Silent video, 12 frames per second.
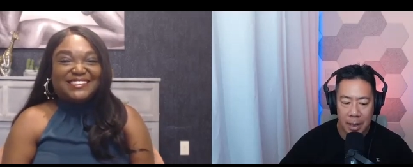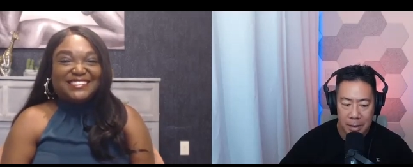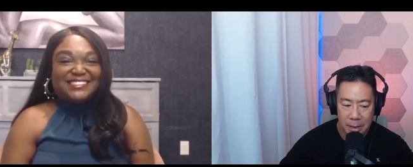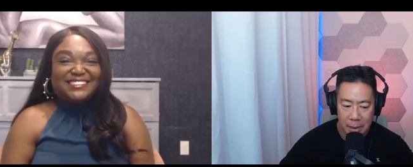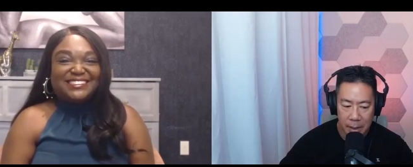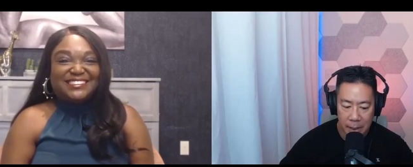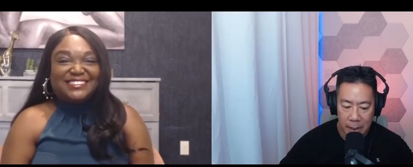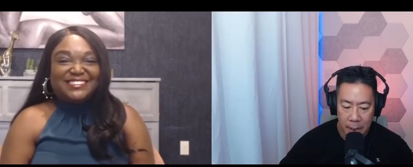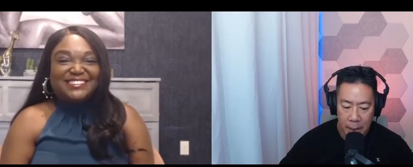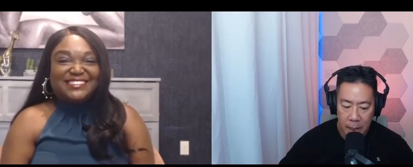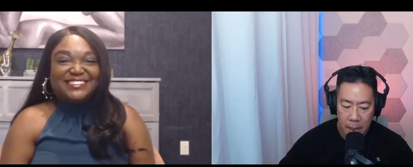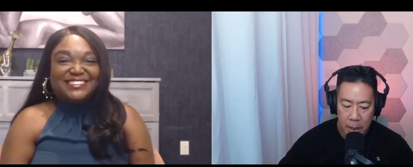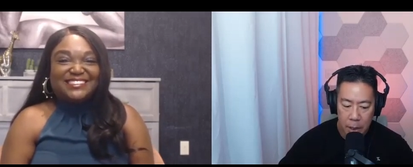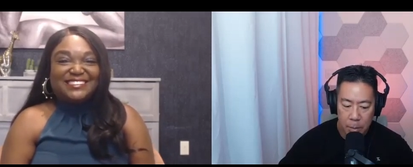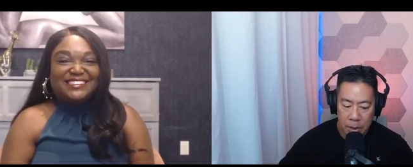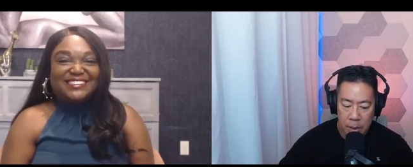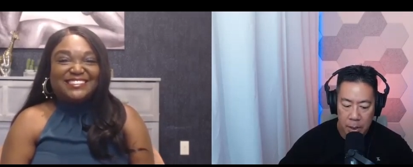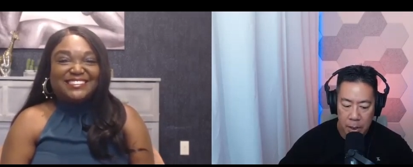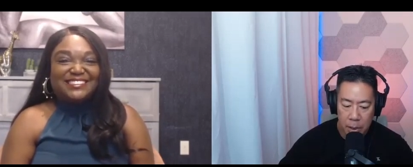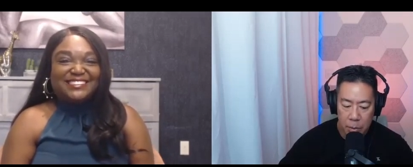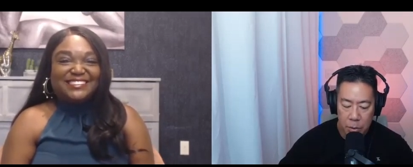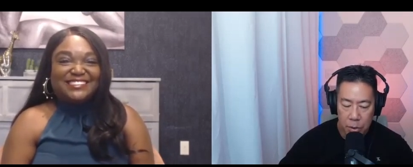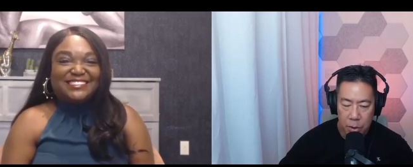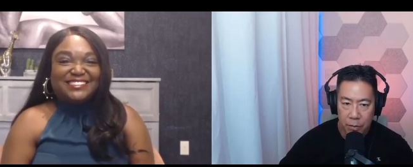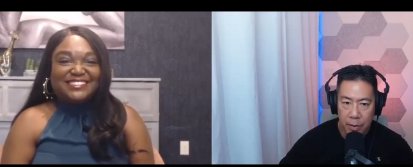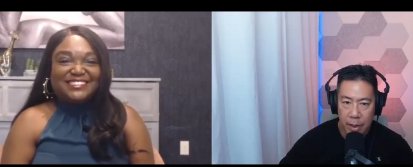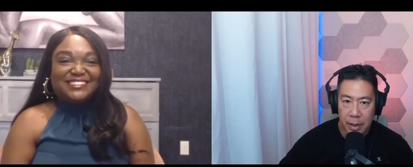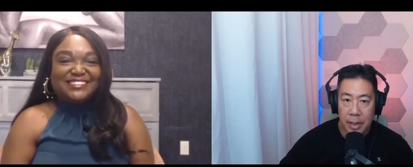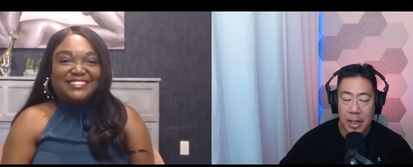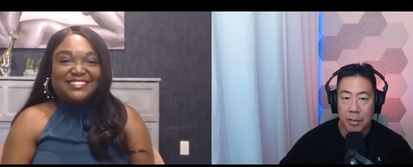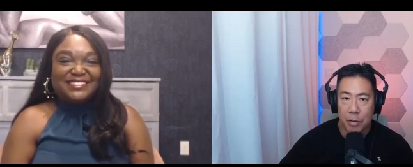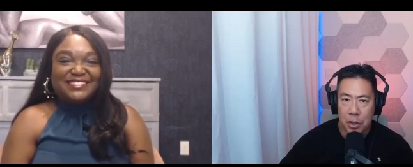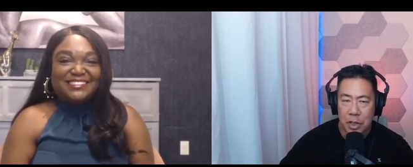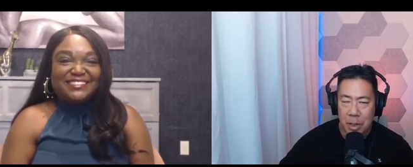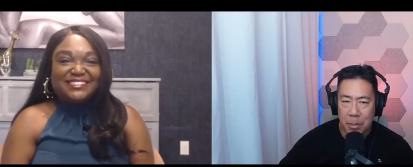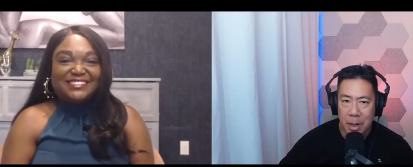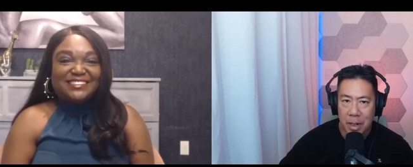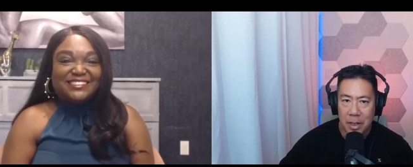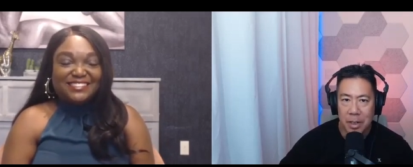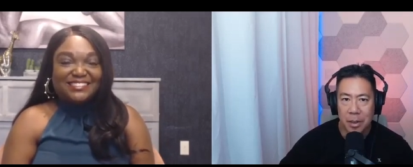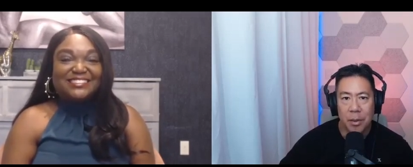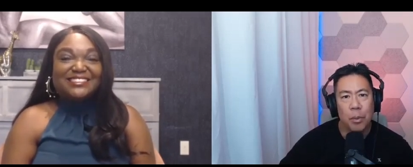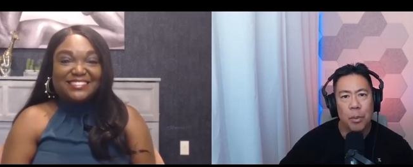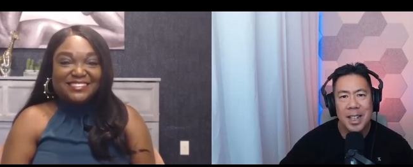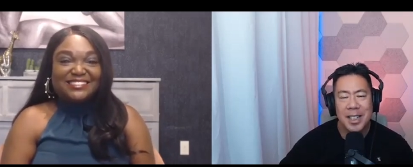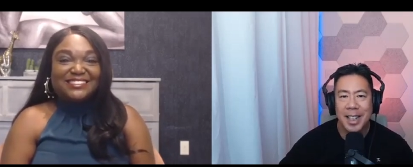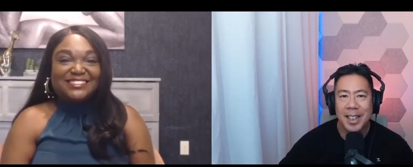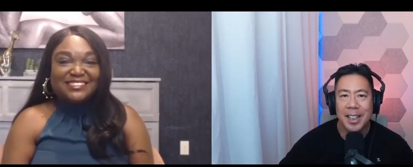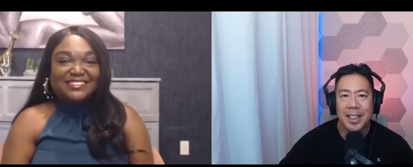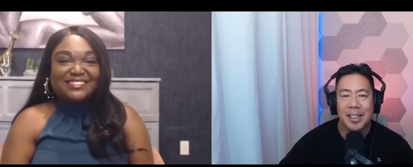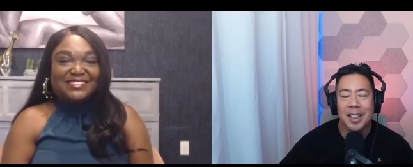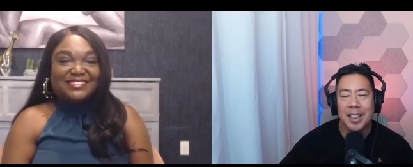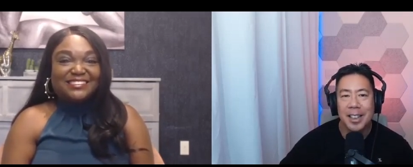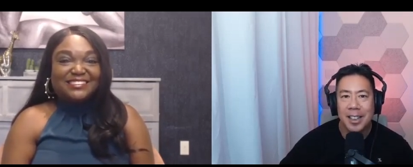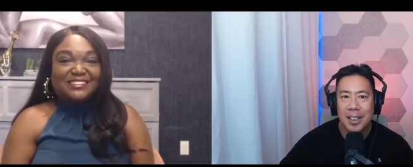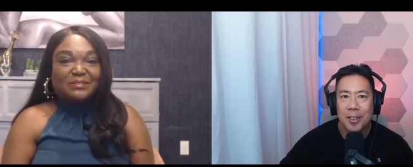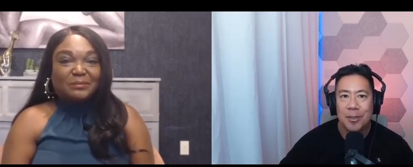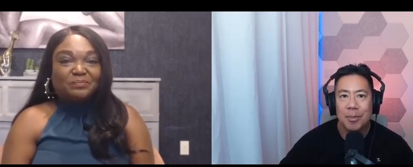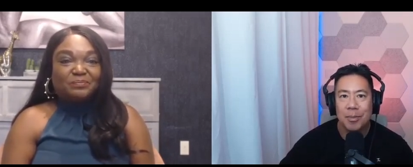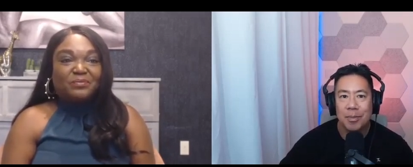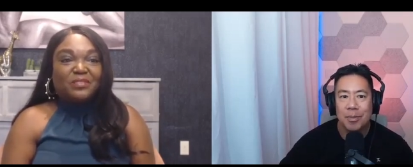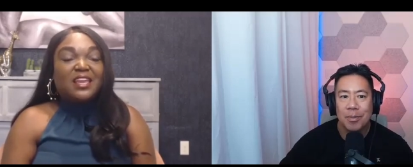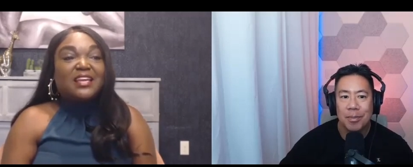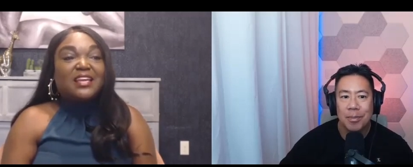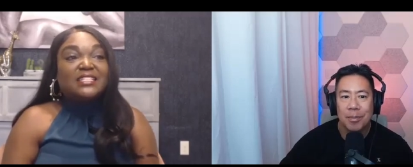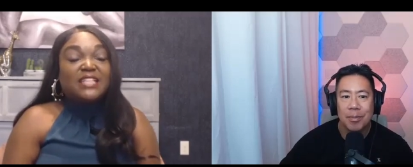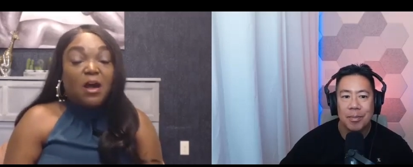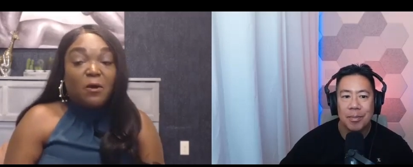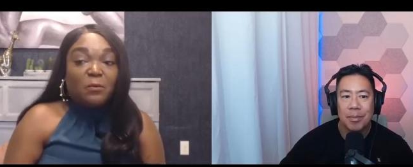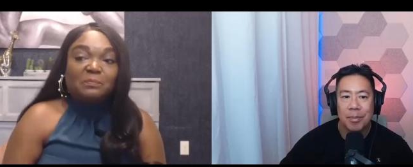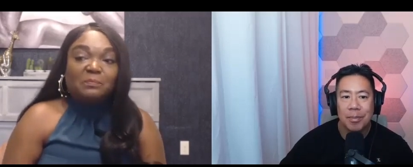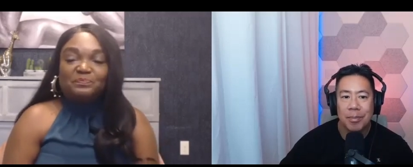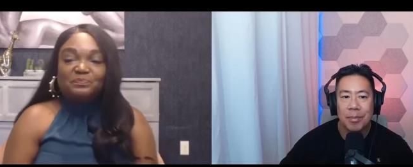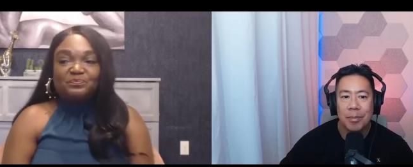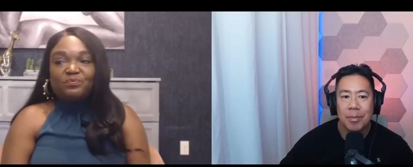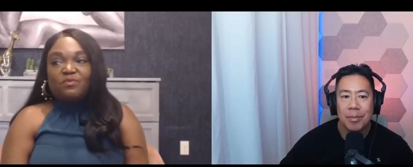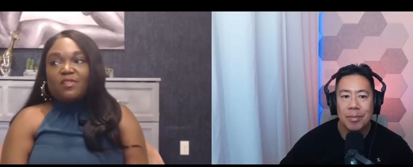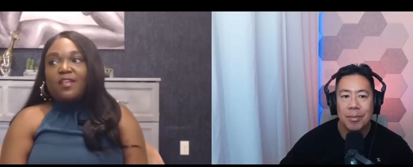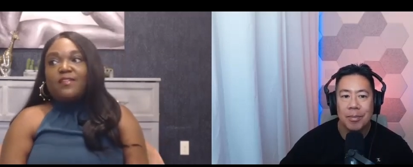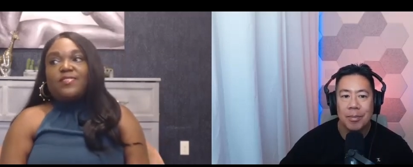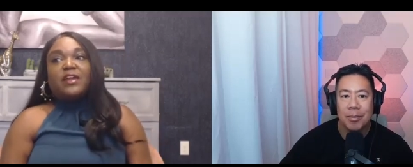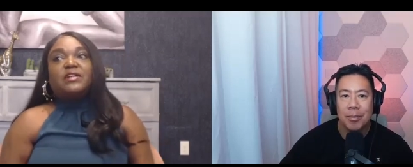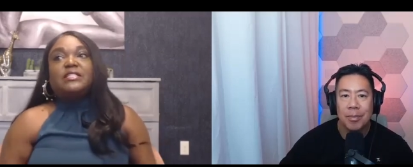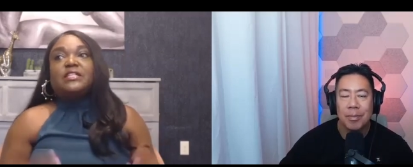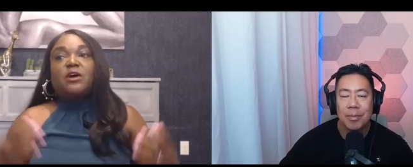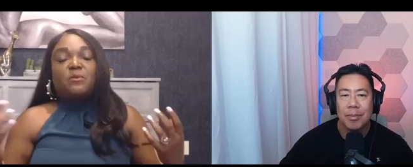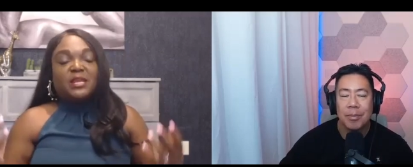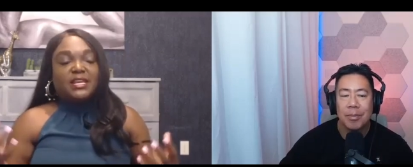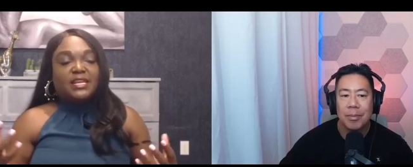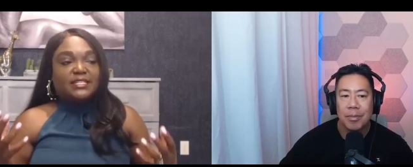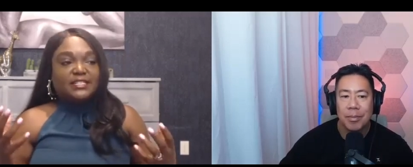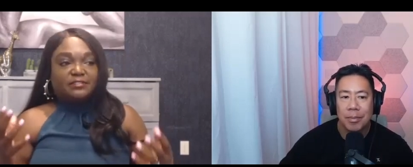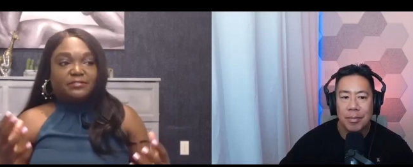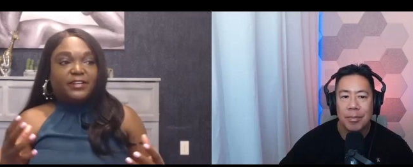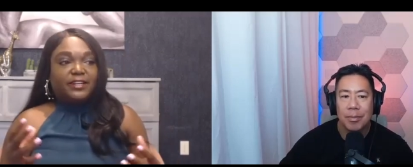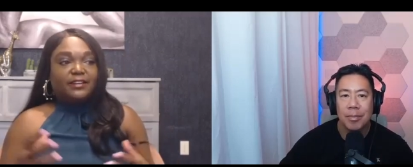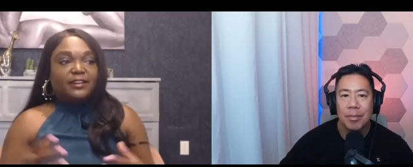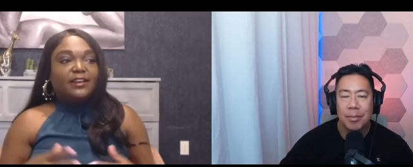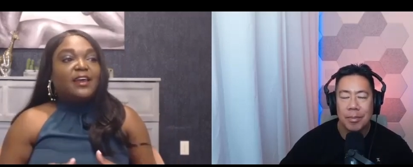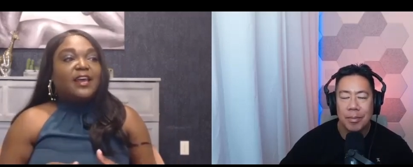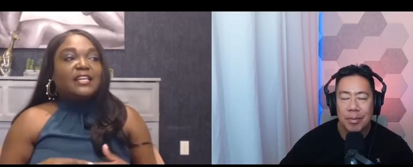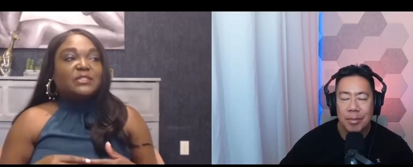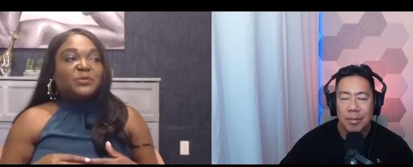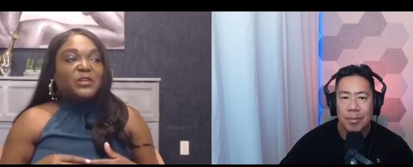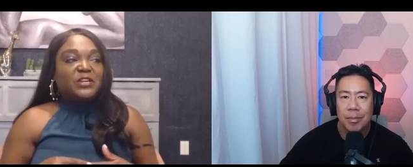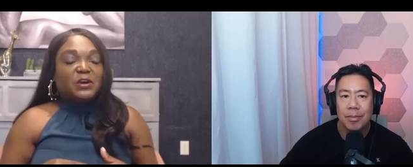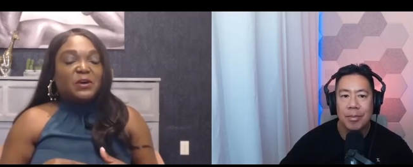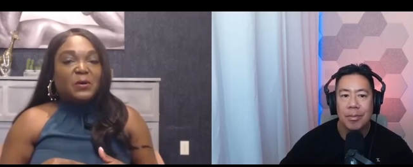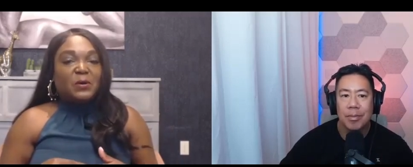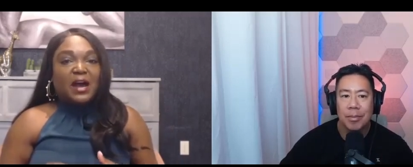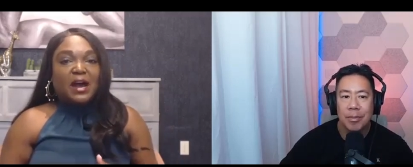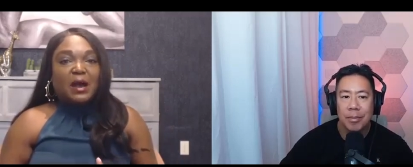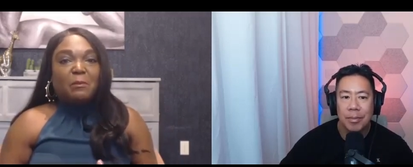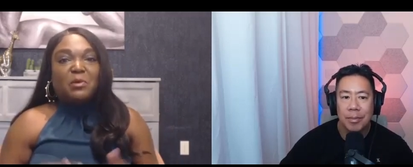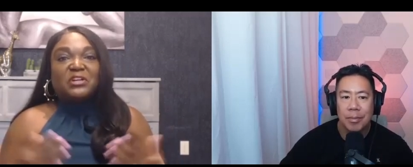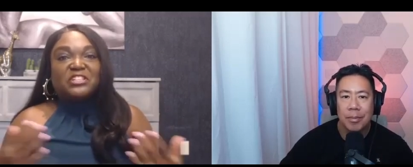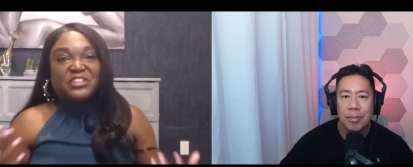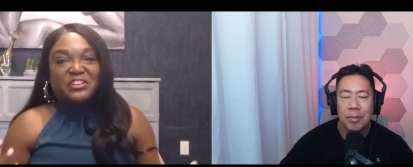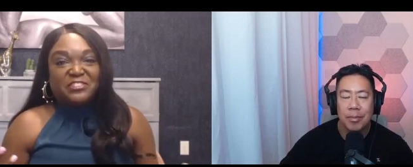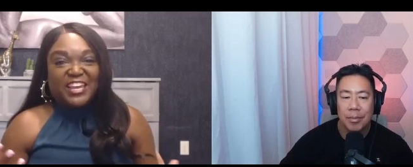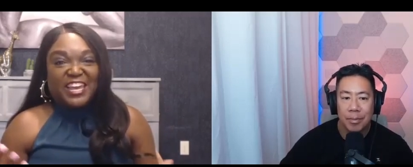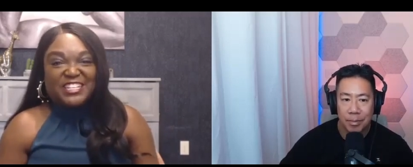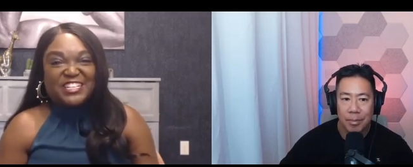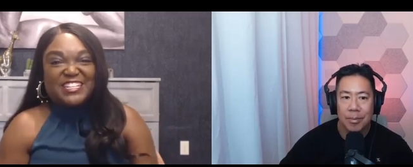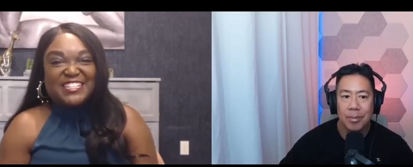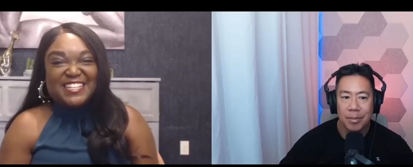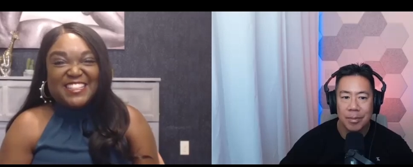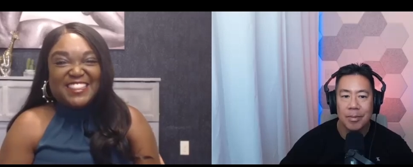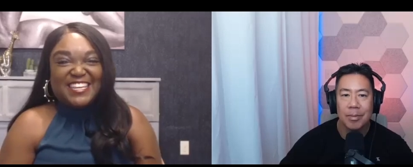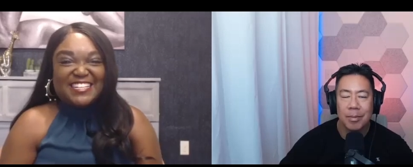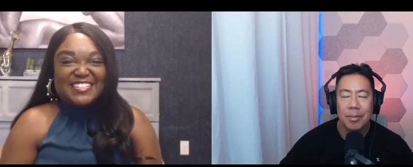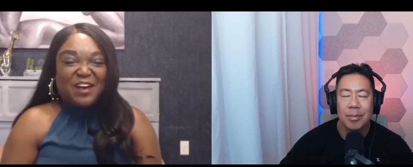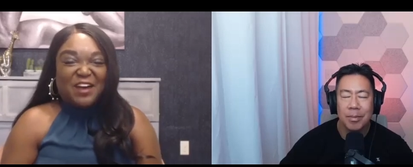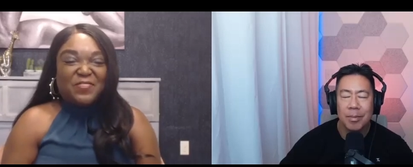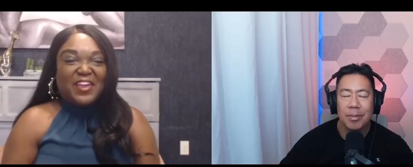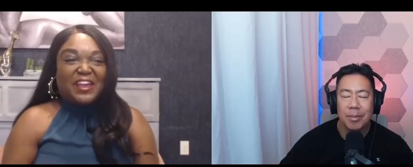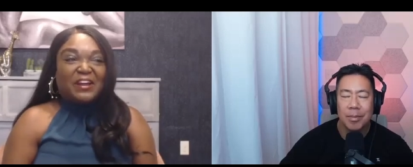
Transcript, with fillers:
Speaker 1: Excellent. And you mentioned that you're certified in diversity medicine. What exactly is that?
Speaker 2: So there are so many different, as we know, board certifications and things out